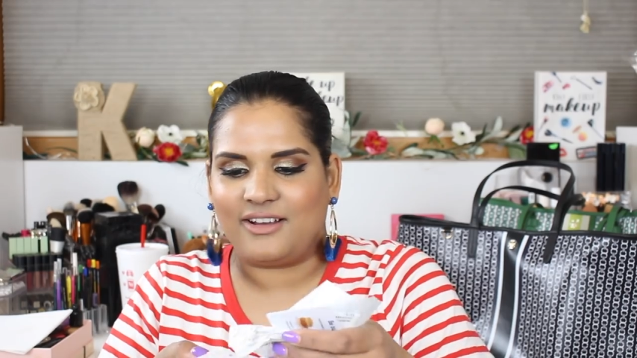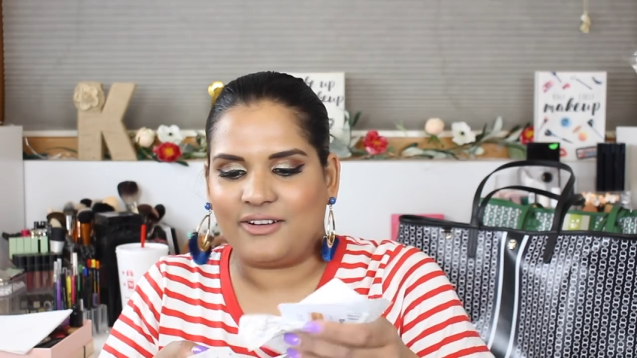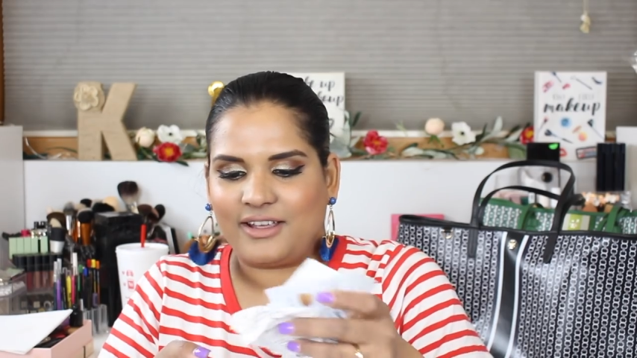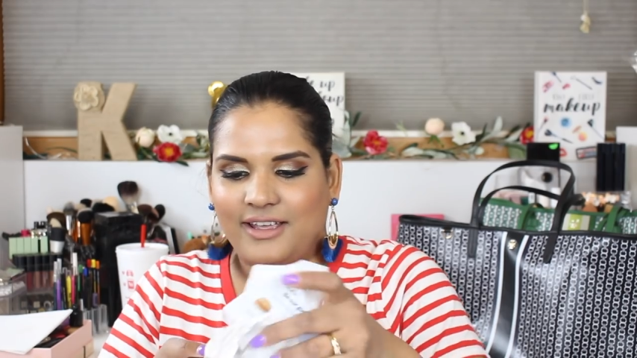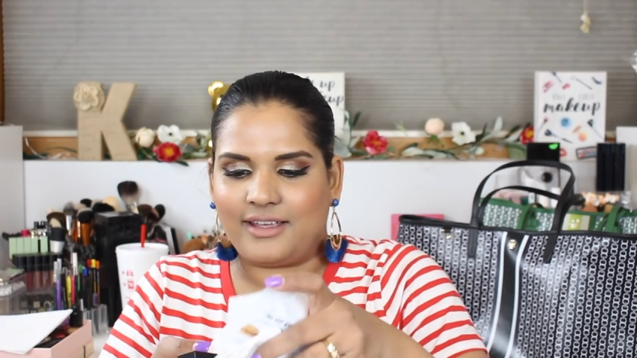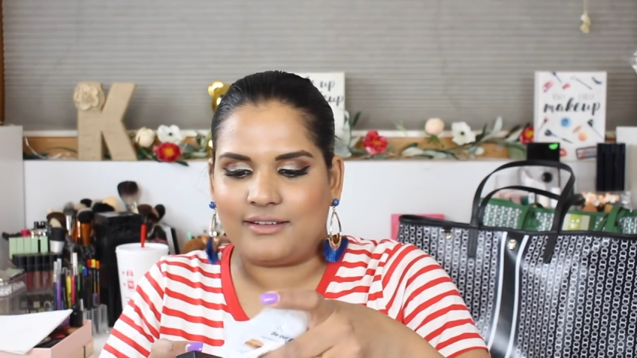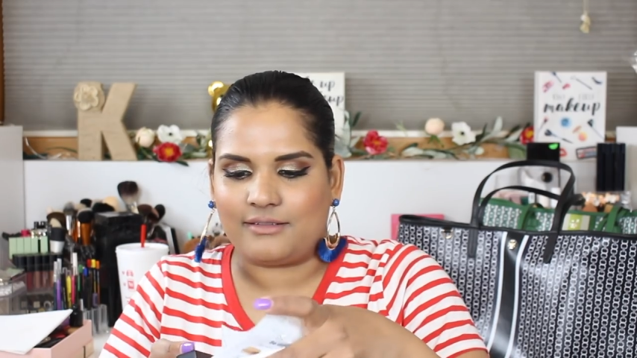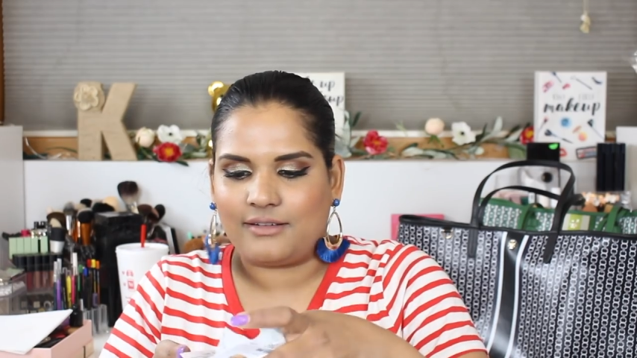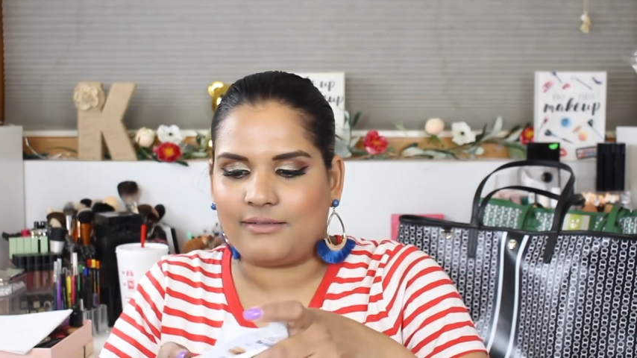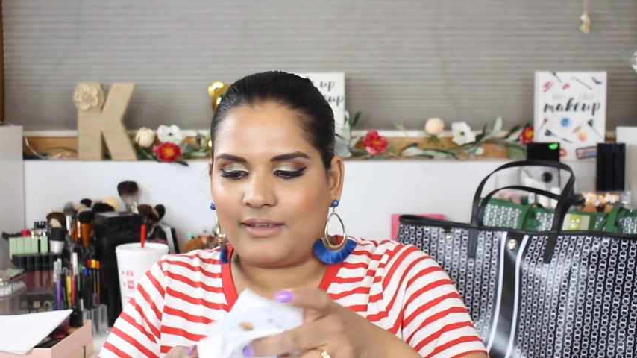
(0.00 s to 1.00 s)
Okay,
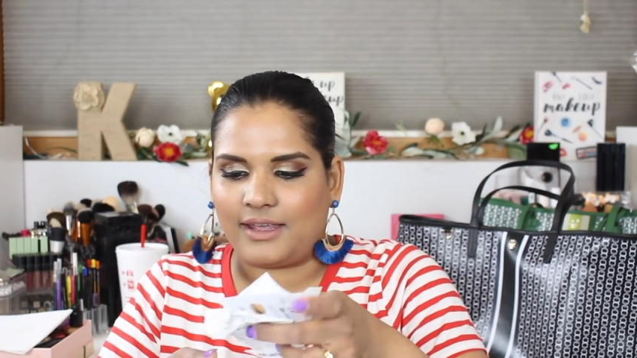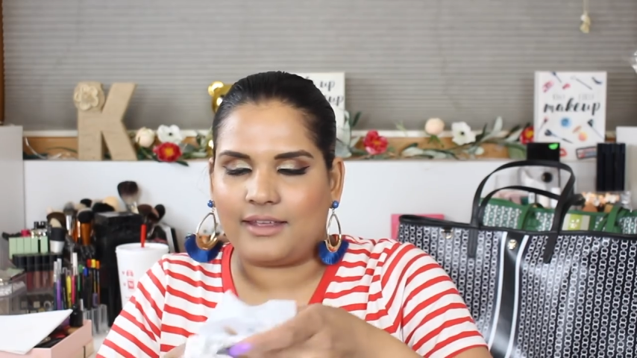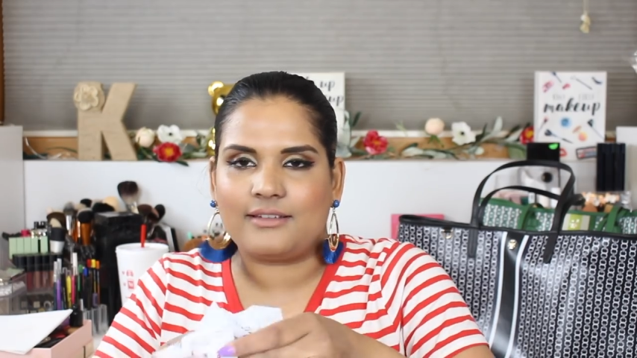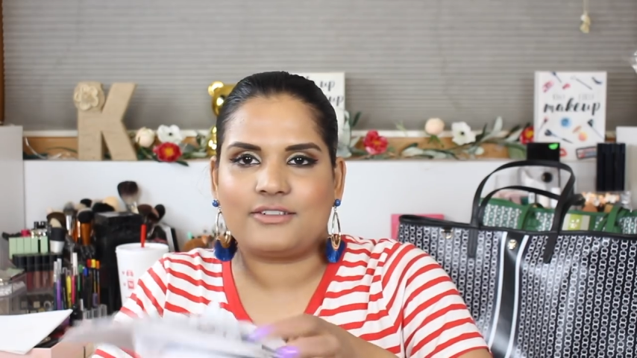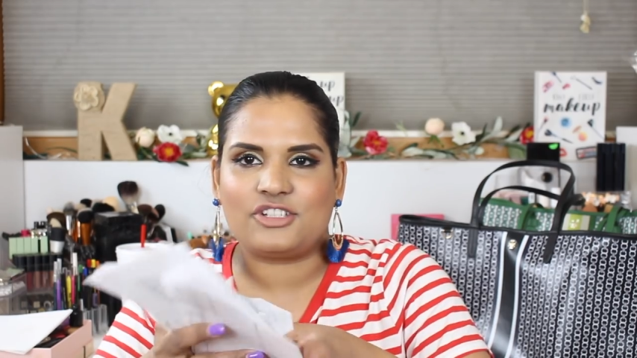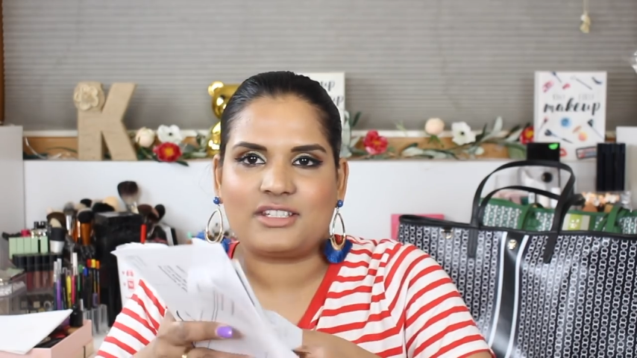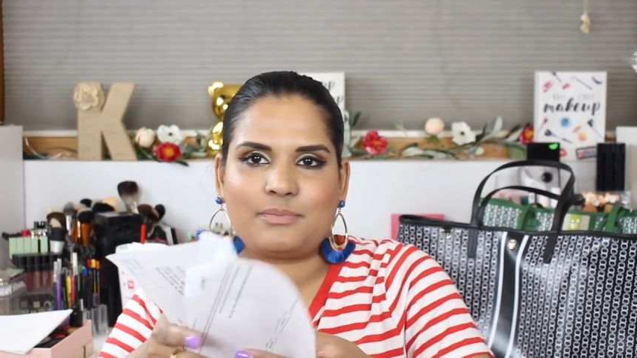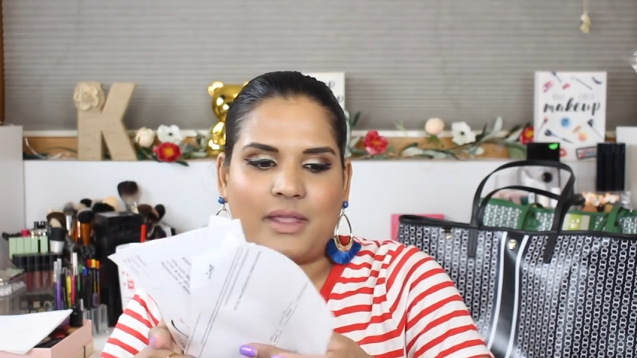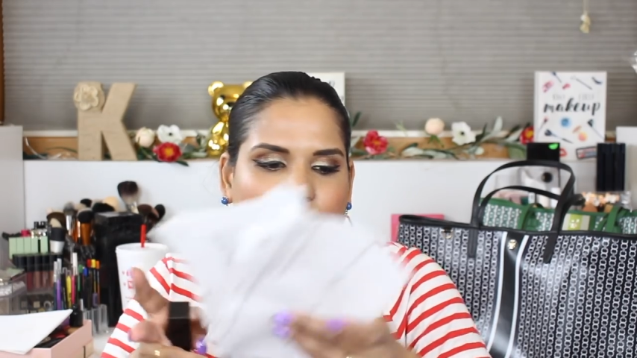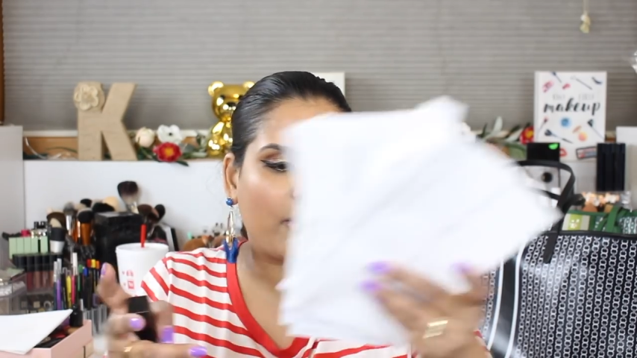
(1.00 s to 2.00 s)
okay,
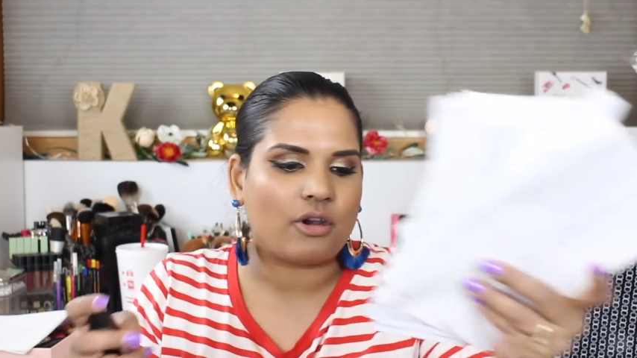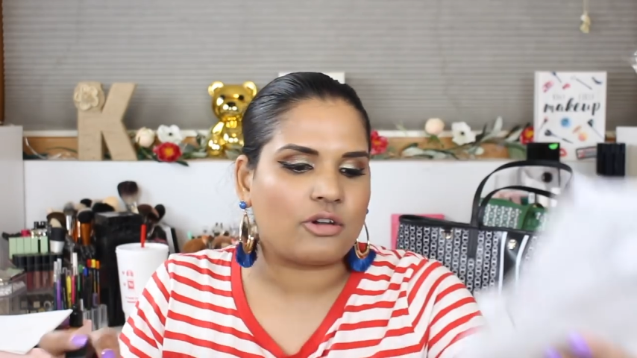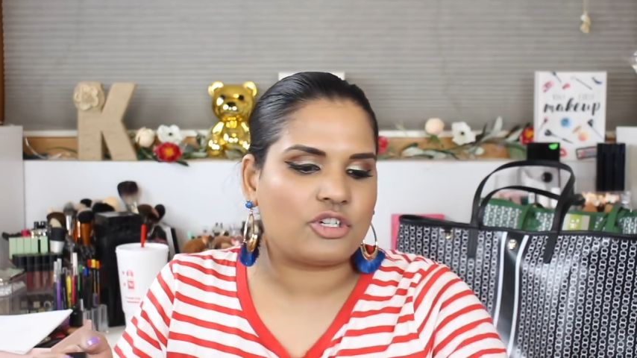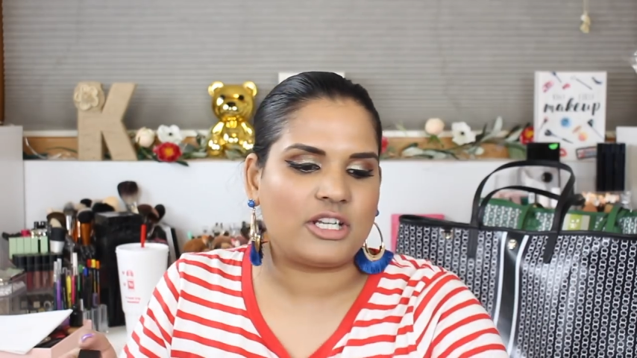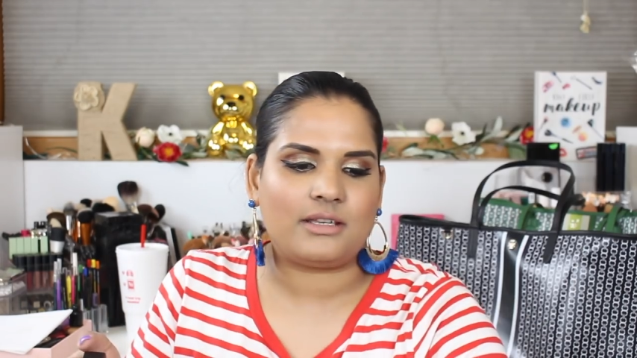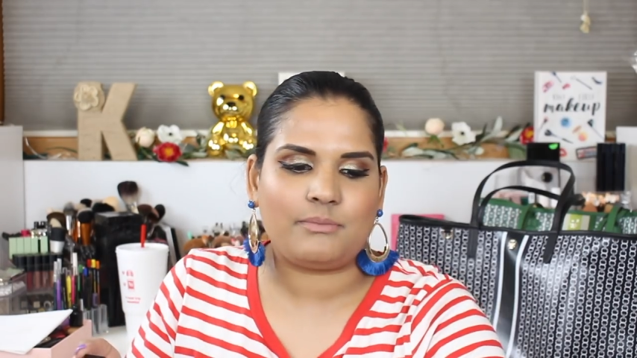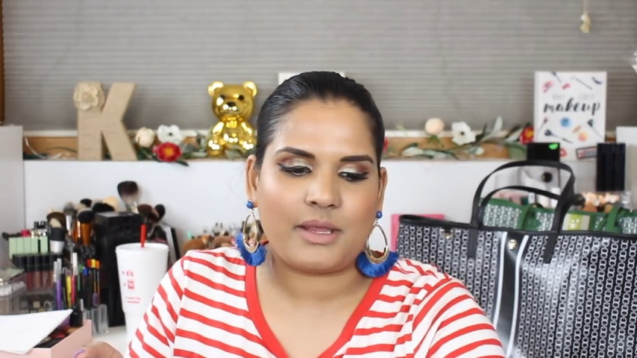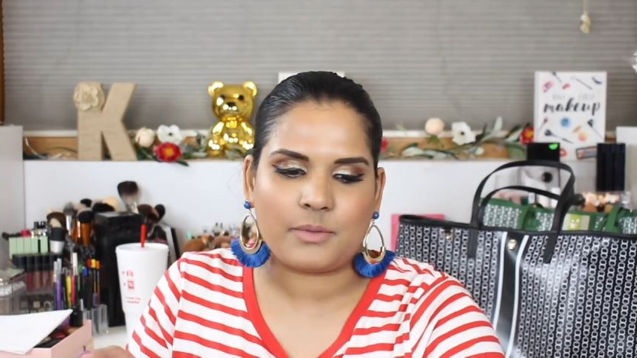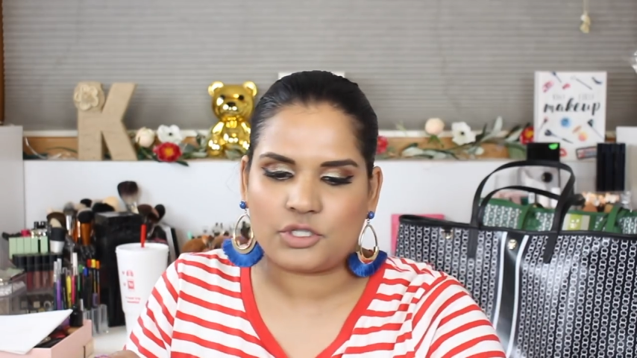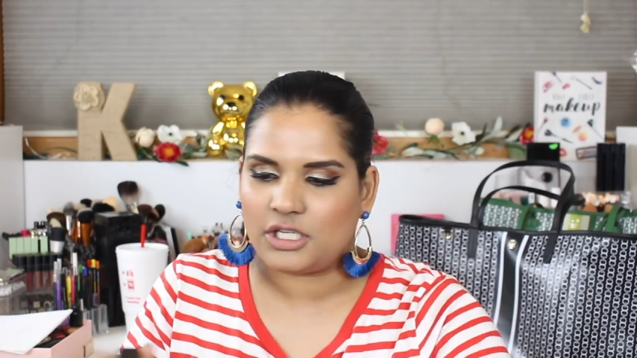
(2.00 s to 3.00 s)
just paper shit,
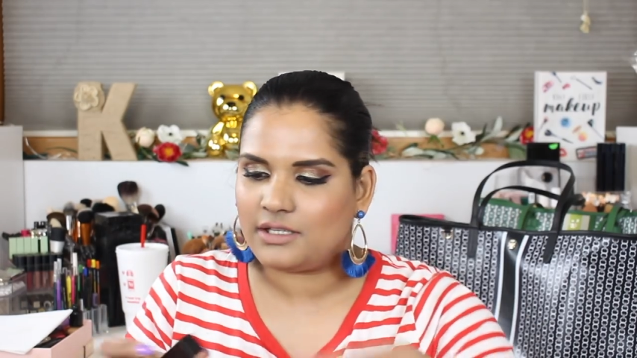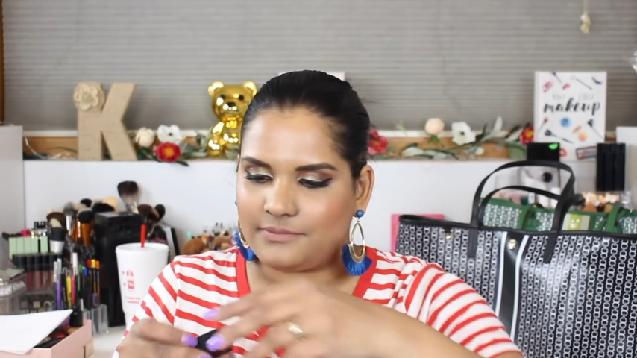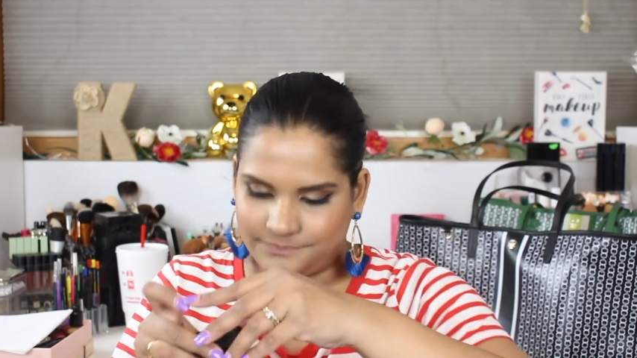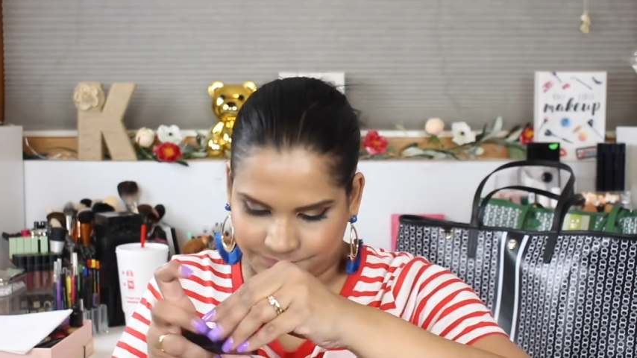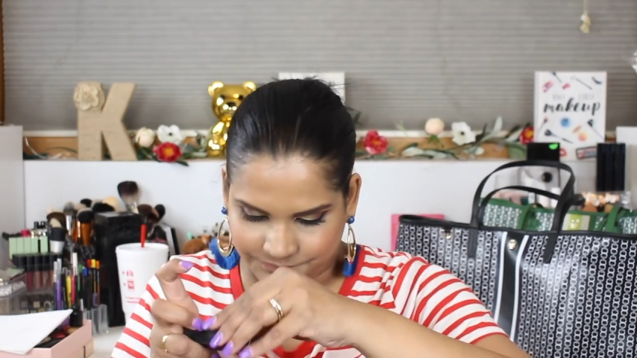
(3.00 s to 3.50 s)
paper shit.